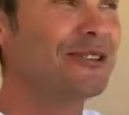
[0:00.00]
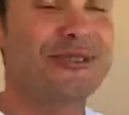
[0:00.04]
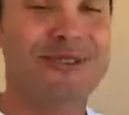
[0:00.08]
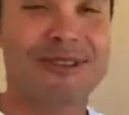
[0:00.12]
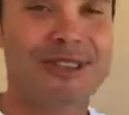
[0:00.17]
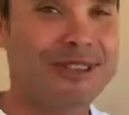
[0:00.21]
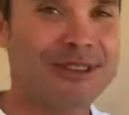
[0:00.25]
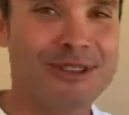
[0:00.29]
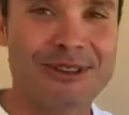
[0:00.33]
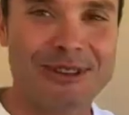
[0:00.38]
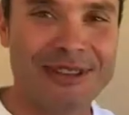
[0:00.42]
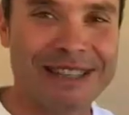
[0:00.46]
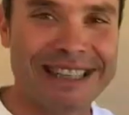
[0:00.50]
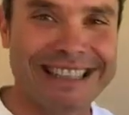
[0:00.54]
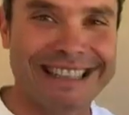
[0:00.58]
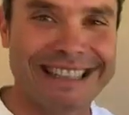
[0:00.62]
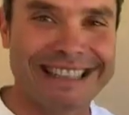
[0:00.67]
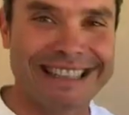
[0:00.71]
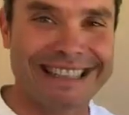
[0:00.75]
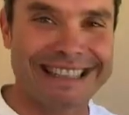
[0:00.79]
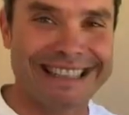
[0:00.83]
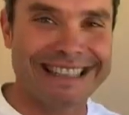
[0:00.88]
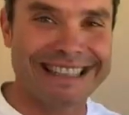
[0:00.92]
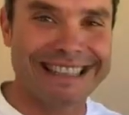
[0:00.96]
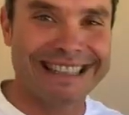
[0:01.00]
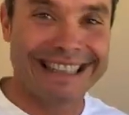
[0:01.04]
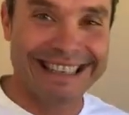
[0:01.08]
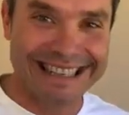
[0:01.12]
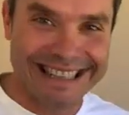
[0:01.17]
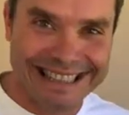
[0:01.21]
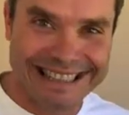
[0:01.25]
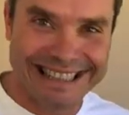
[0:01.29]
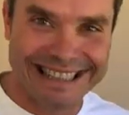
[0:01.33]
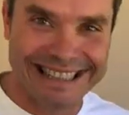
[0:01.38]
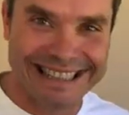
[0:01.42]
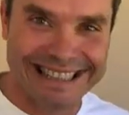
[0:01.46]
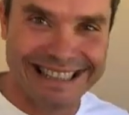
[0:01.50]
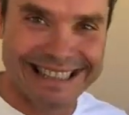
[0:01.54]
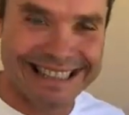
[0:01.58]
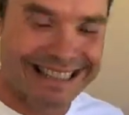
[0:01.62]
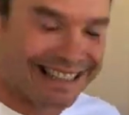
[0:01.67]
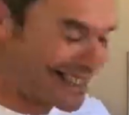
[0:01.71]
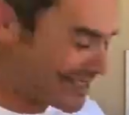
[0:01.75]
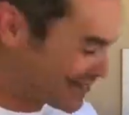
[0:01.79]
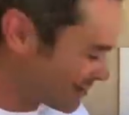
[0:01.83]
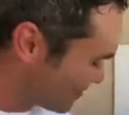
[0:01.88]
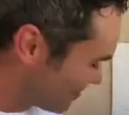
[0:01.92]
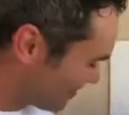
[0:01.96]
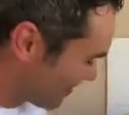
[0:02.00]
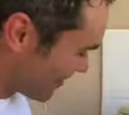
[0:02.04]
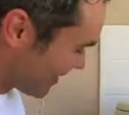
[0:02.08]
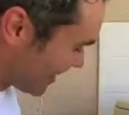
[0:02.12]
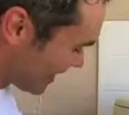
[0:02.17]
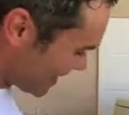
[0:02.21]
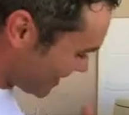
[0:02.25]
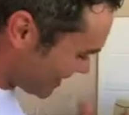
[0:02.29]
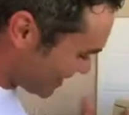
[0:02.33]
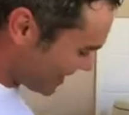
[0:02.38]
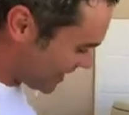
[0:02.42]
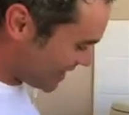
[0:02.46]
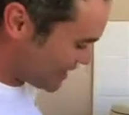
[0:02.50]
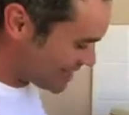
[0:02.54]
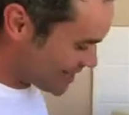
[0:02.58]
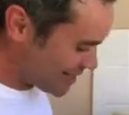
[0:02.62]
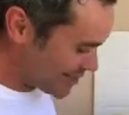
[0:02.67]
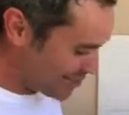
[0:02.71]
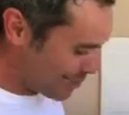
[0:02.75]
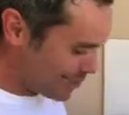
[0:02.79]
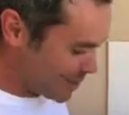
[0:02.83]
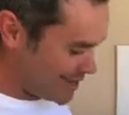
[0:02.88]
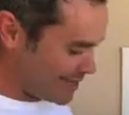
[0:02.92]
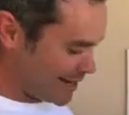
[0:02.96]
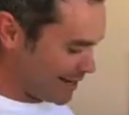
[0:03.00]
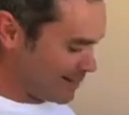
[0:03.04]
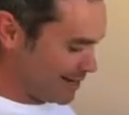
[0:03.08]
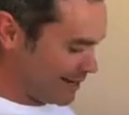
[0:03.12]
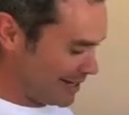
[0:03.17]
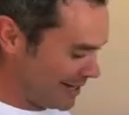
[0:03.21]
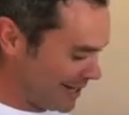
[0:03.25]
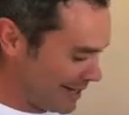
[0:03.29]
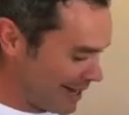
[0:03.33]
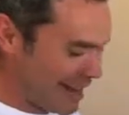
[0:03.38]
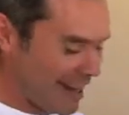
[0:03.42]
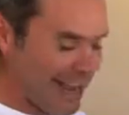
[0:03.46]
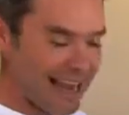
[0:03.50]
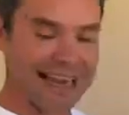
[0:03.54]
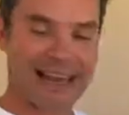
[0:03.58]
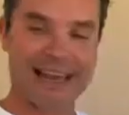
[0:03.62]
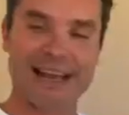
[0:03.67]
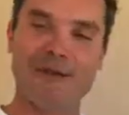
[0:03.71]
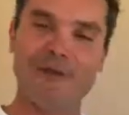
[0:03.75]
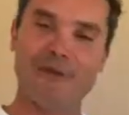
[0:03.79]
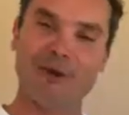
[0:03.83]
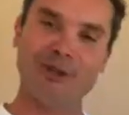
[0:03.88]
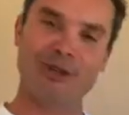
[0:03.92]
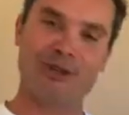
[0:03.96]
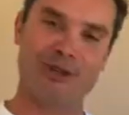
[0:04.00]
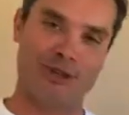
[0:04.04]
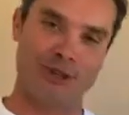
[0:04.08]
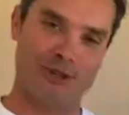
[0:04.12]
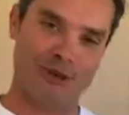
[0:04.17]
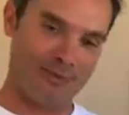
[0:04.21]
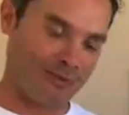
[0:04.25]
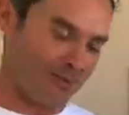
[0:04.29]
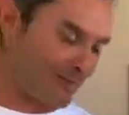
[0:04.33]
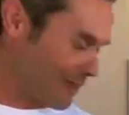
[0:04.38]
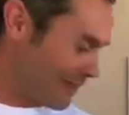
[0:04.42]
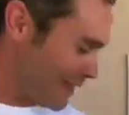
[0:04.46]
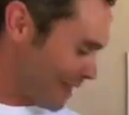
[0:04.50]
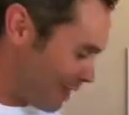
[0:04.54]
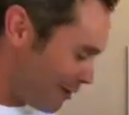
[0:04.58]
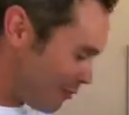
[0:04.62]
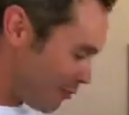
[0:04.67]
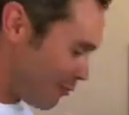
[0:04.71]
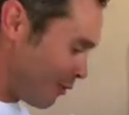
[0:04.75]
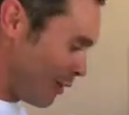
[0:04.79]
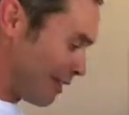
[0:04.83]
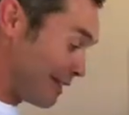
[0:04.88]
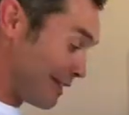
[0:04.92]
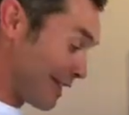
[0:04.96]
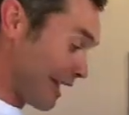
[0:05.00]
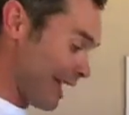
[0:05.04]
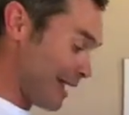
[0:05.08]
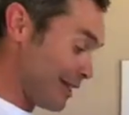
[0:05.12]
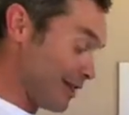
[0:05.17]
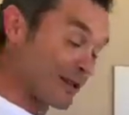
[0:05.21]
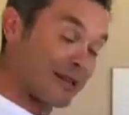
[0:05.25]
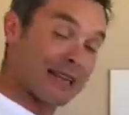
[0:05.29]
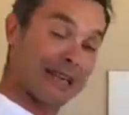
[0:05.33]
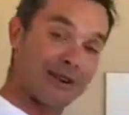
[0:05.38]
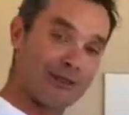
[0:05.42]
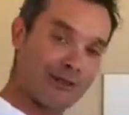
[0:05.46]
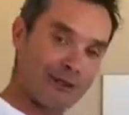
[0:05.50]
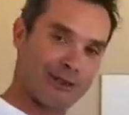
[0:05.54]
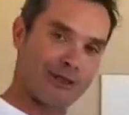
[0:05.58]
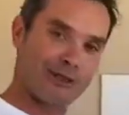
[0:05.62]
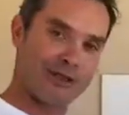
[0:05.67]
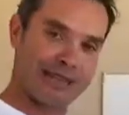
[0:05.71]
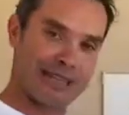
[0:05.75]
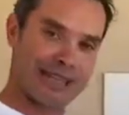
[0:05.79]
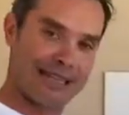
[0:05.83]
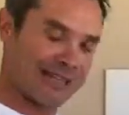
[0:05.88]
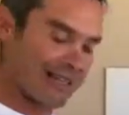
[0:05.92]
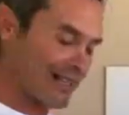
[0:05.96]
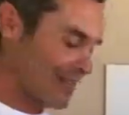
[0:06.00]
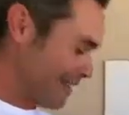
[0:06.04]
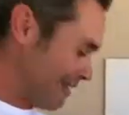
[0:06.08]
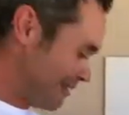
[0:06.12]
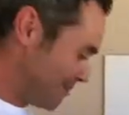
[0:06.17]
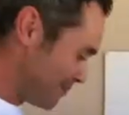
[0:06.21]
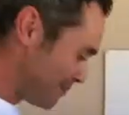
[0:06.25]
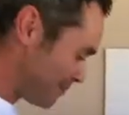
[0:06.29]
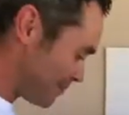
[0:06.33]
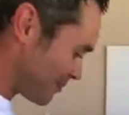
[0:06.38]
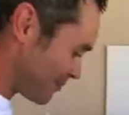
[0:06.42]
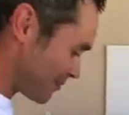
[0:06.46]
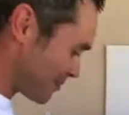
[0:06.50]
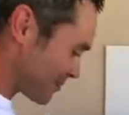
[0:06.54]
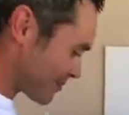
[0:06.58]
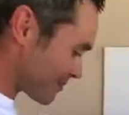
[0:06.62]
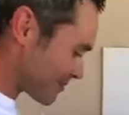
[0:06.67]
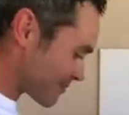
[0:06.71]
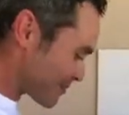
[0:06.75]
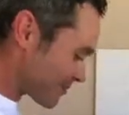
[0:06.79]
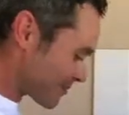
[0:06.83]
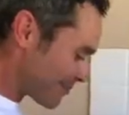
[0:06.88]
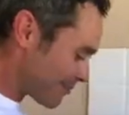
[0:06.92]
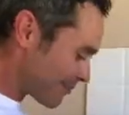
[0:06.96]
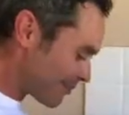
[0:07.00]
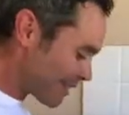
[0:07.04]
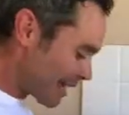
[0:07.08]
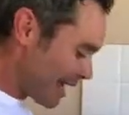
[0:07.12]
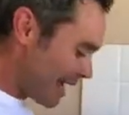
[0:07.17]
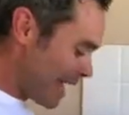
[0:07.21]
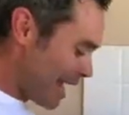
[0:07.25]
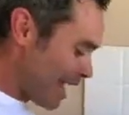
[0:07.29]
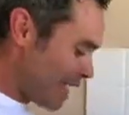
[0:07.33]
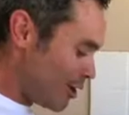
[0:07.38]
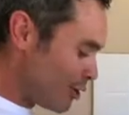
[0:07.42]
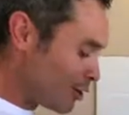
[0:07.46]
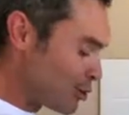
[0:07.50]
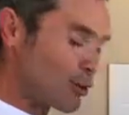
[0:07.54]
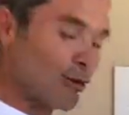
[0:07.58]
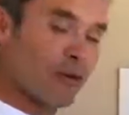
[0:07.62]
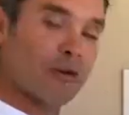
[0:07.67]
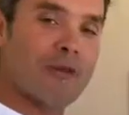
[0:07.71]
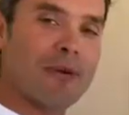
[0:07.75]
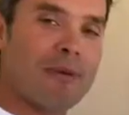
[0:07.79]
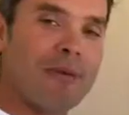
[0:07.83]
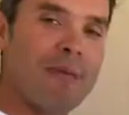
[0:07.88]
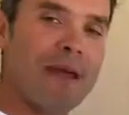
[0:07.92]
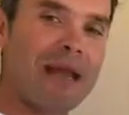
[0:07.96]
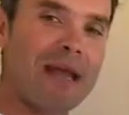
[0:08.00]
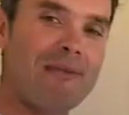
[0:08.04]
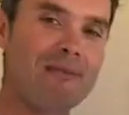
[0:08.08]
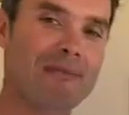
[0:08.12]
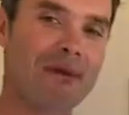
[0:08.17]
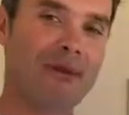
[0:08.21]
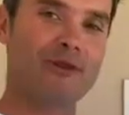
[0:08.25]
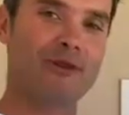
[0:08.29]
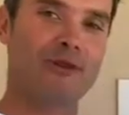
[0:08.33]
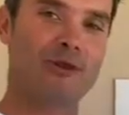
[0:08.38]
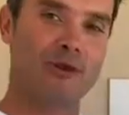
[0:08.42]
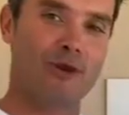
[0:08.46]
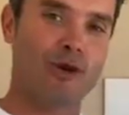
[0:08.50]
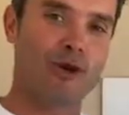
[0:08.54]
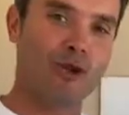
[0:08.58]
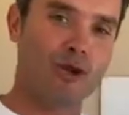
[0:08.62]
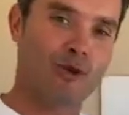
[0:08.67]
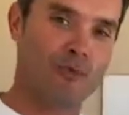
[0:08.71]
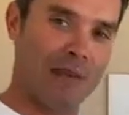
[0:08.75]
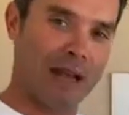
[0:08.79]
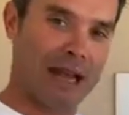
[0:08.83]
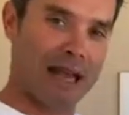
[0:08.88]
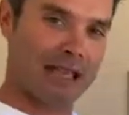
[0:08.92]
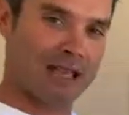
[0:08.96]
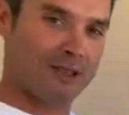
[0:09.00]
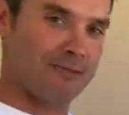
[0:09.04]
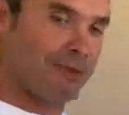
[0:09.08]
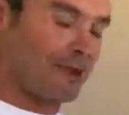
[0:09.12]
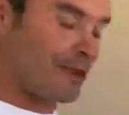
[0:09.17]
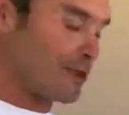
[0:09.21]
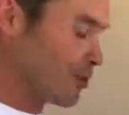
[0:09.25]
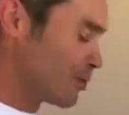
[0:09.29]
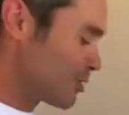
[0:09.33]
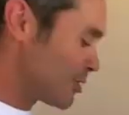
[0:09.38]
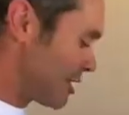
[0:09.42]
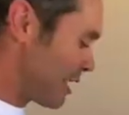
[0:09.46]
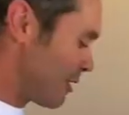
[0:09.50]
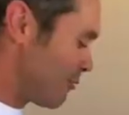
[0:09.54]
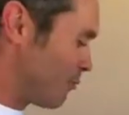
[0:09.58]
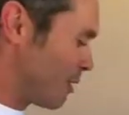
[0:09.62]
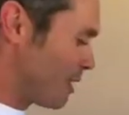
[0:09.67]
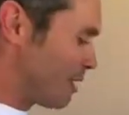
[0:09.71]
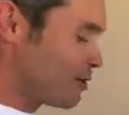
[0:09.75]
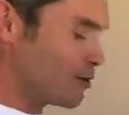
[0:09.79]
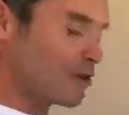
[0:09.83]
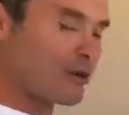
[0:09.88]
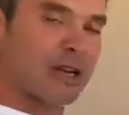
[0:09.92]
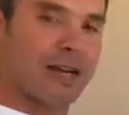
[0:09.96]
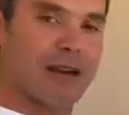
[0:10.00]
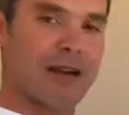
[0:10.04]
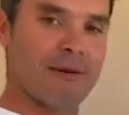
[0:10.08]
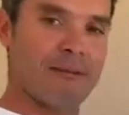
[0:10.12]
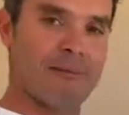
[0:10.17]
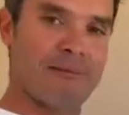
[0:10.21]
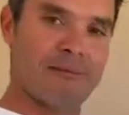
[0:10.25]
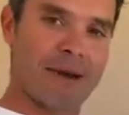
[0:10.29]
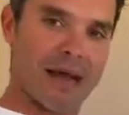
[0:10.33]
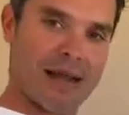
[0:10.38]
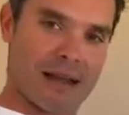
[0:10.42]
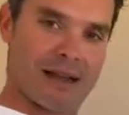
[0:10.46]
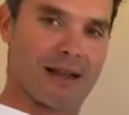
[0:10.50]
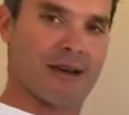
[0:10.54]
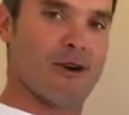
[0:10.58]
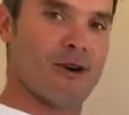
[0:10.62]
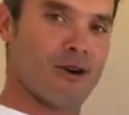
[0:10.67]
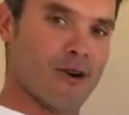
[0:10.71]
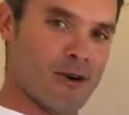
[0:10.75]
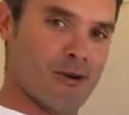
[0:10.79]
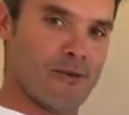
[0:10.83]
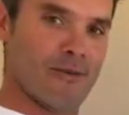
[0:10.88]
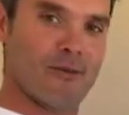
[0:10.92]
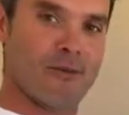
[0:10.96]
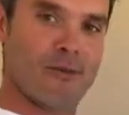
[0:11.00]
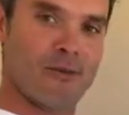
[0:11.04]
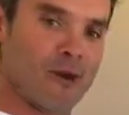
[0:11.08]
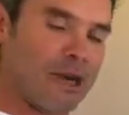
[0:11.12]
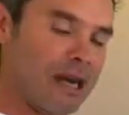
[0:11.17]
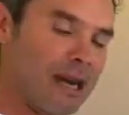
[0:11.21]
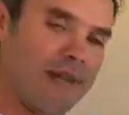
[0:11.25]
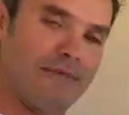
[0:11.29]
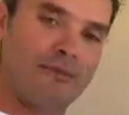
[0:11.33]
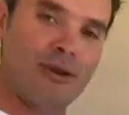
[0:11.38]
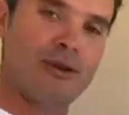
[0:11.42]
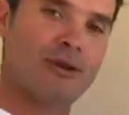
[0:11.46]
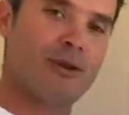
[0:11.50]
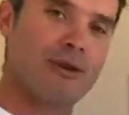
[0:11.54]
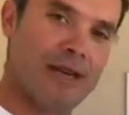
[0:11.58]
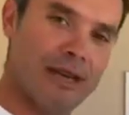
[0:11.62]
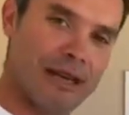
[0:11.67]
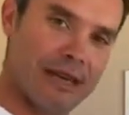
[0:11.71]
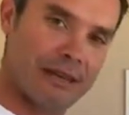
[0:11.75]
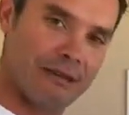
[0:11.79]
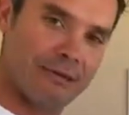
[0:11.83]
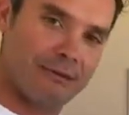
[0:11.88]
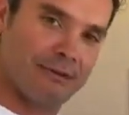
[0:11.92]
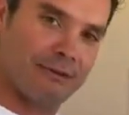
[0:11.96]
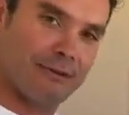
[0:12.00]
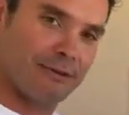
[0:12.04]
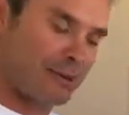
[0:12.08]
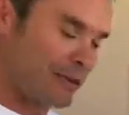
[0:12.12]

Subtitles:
what's cooking, isn't it? This is what's happening. And I wish you, if one day you can go to Sicily, to remember those smells, because then when you come back home, wherever you live,